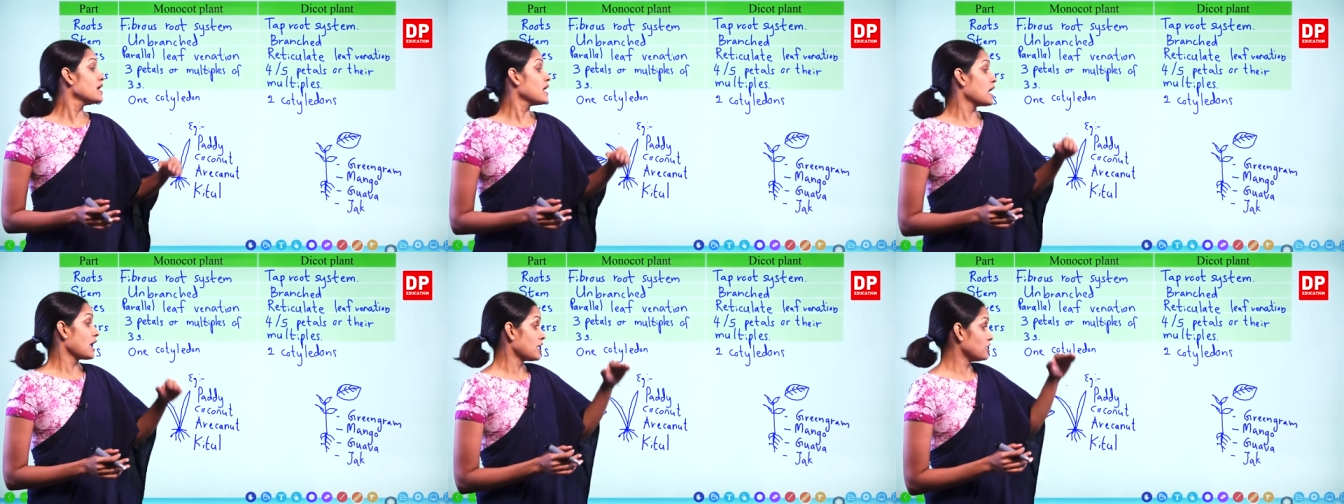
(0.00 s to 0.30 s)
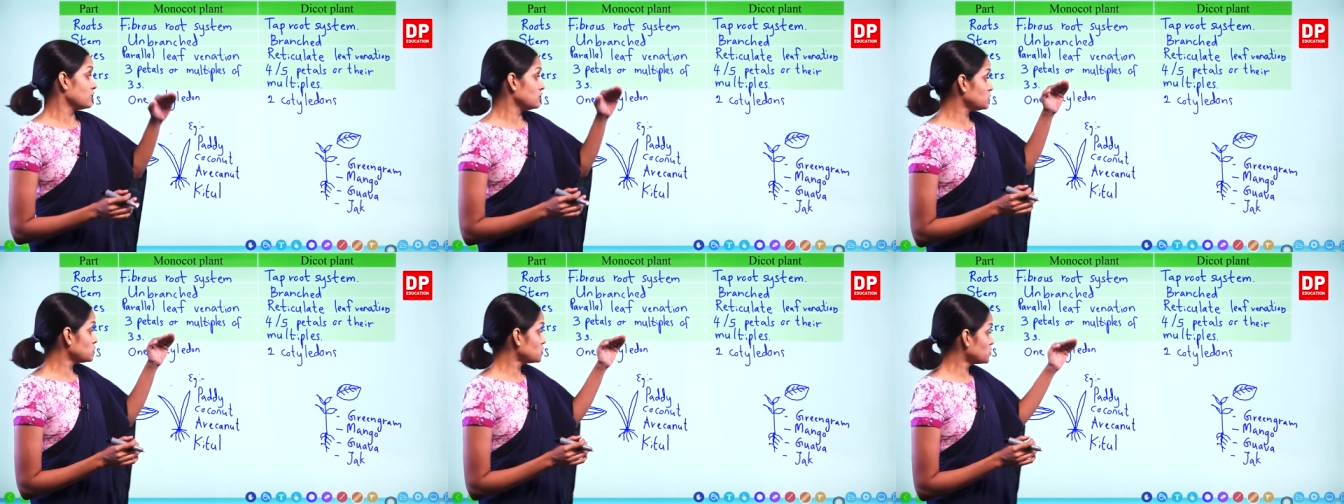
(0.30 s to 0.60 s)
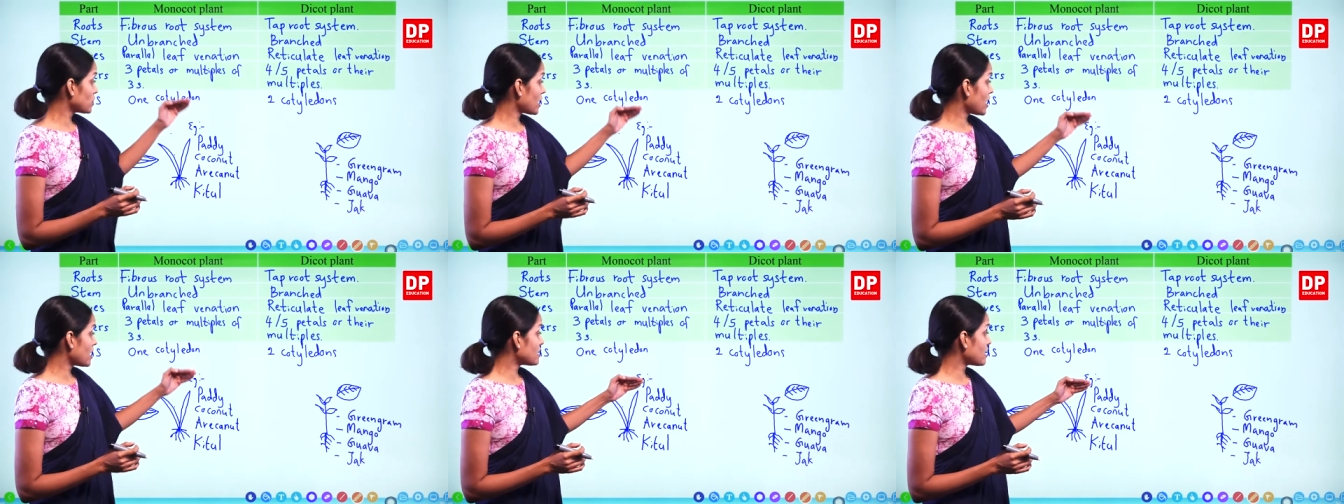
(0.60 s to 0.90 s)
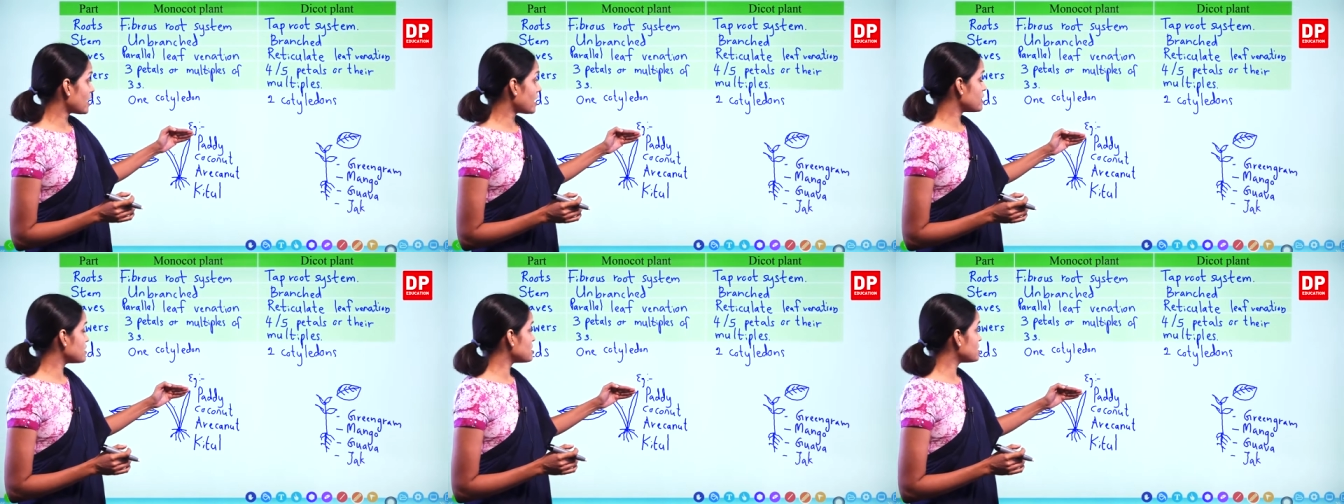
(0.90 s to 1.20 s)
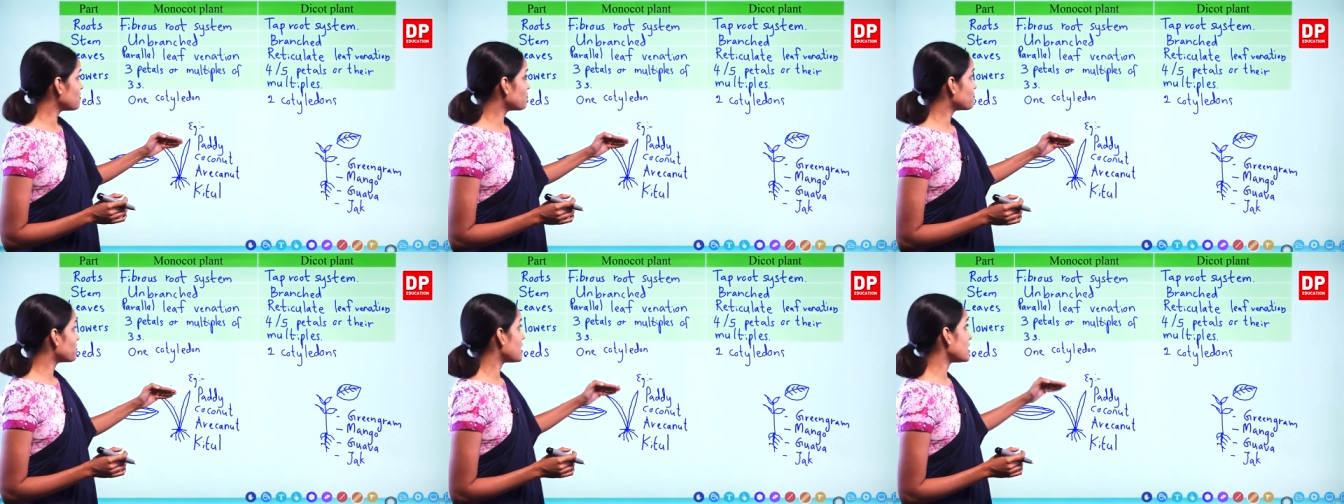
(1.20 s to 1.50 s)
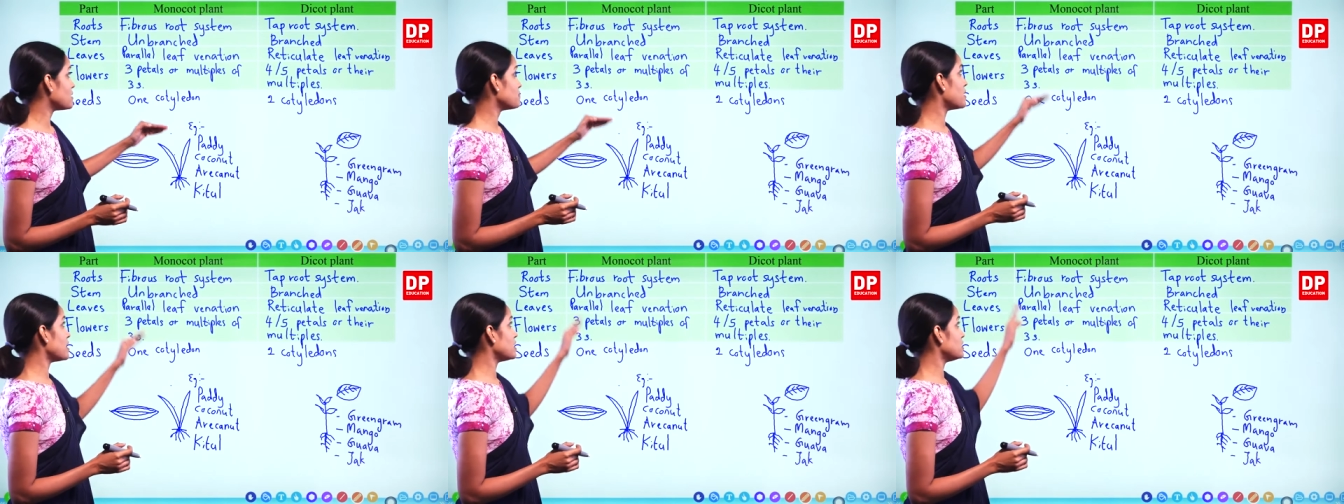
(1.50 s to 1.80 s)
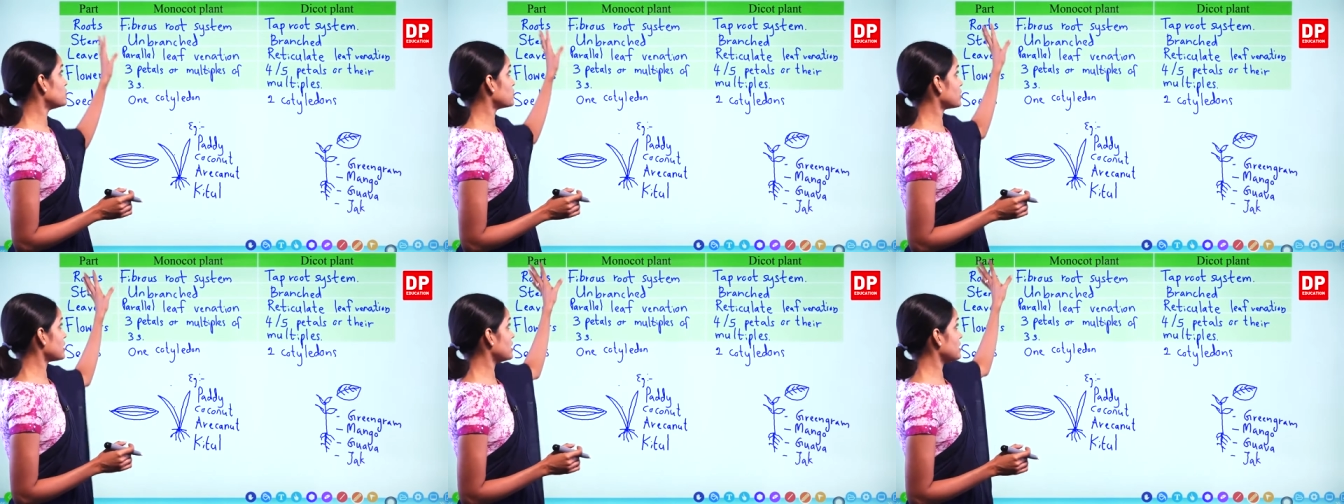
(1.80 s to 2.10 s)
and you can identify by
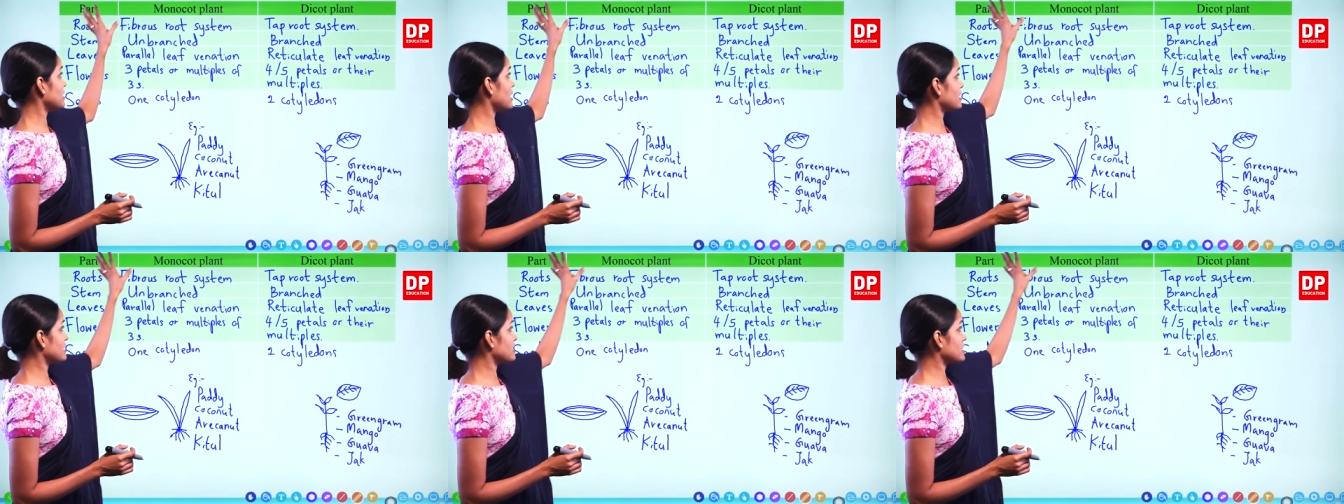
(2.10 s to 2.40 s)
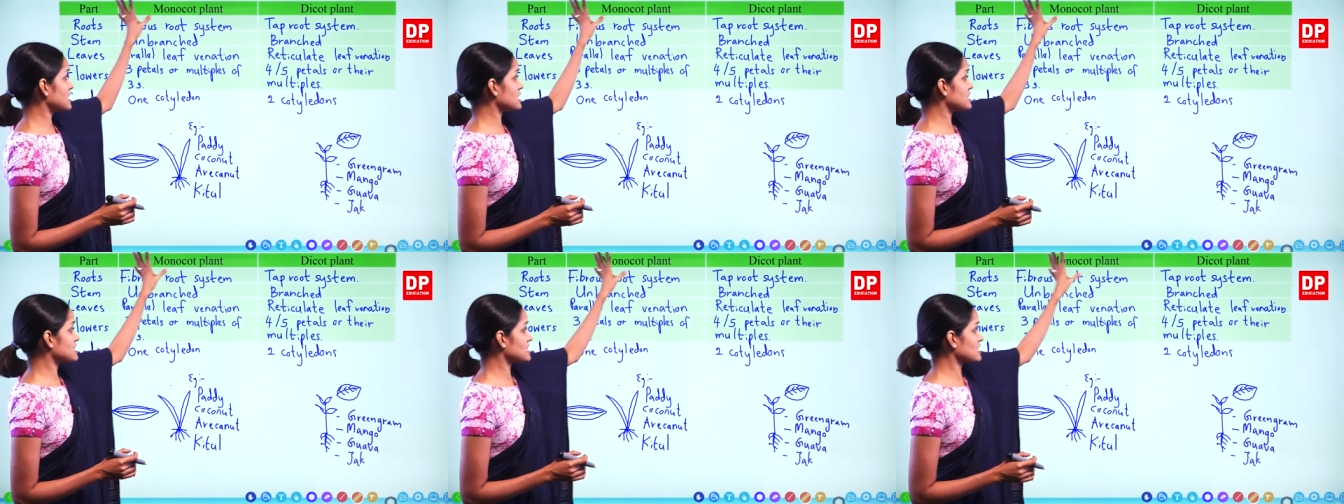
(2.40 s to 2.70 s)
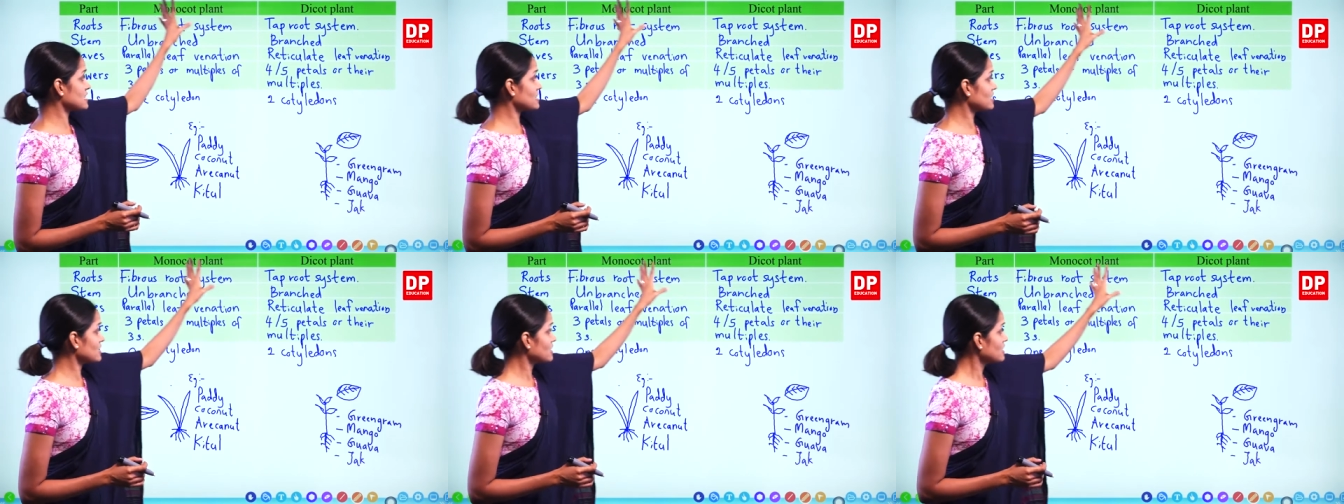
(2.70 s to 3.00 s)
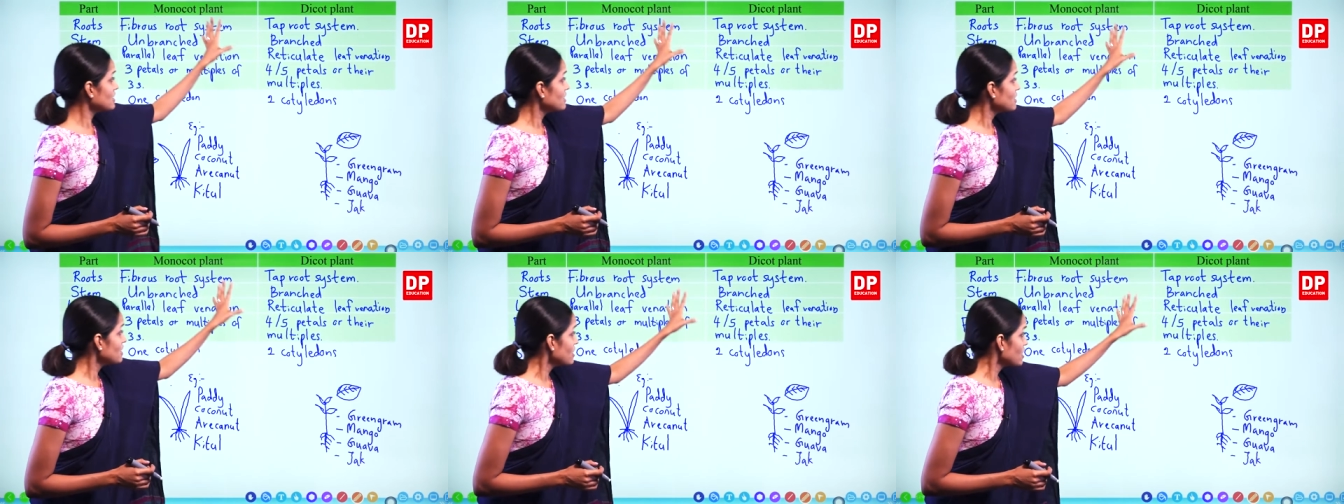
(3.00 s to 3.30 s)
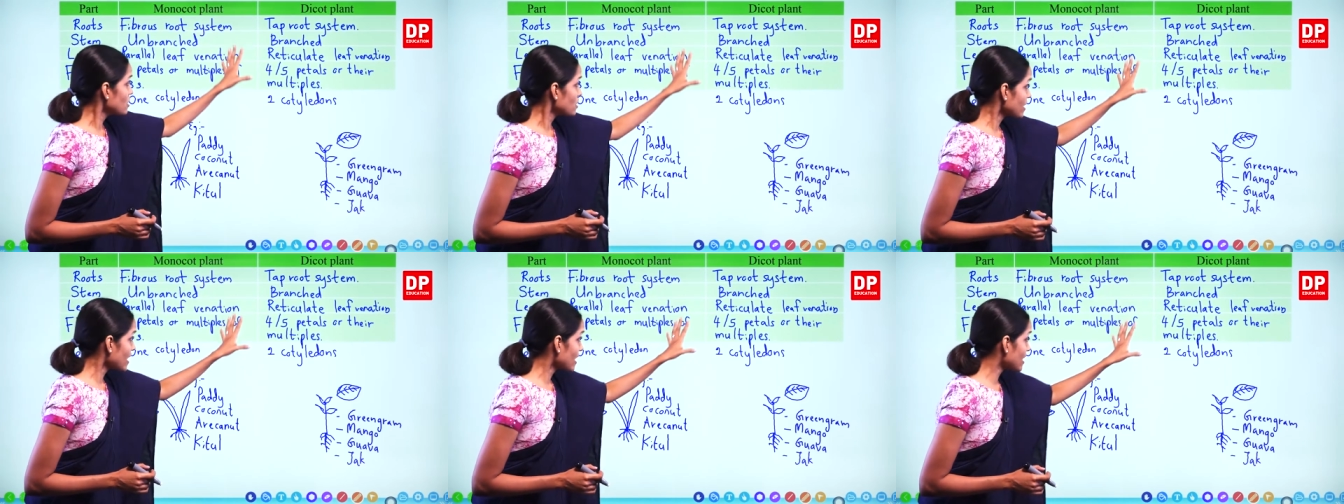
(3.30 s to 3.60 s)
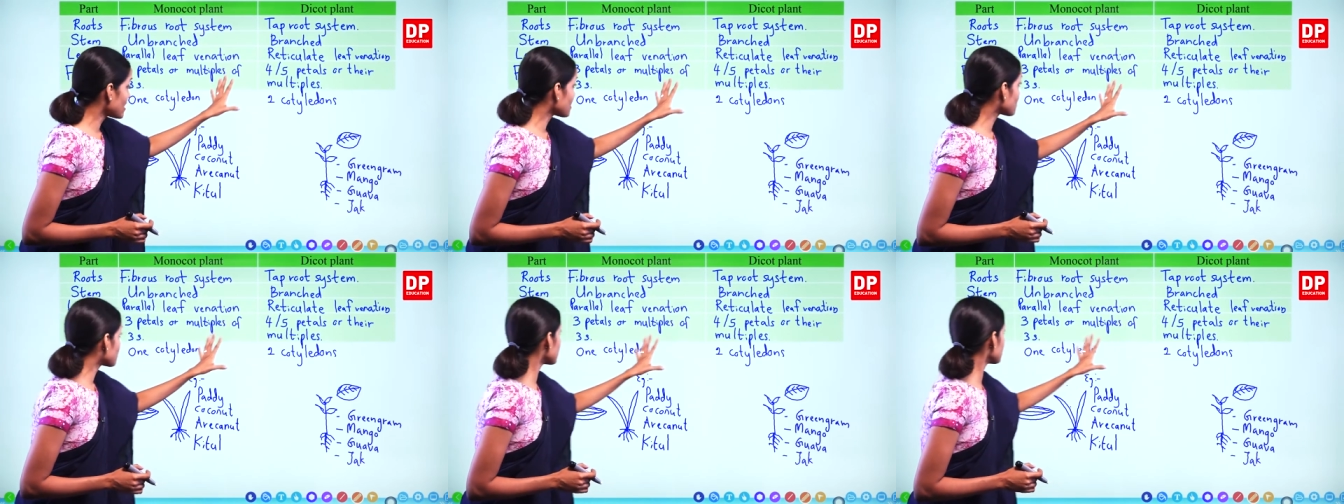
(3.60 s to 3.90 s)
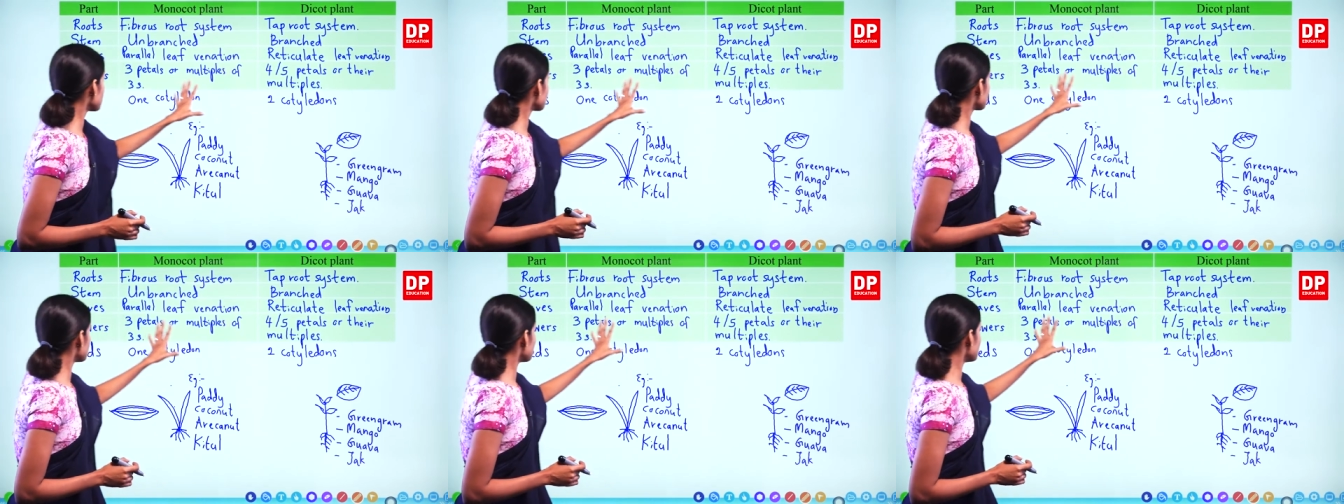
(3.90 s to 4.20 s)
looking at these uh,
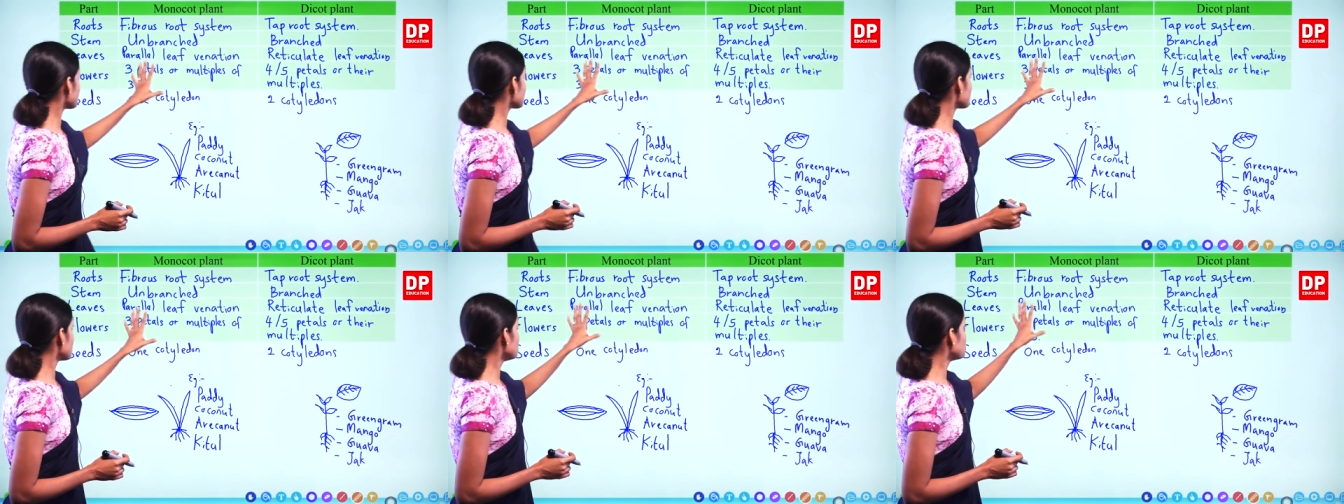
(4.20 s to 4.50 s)
characteristics.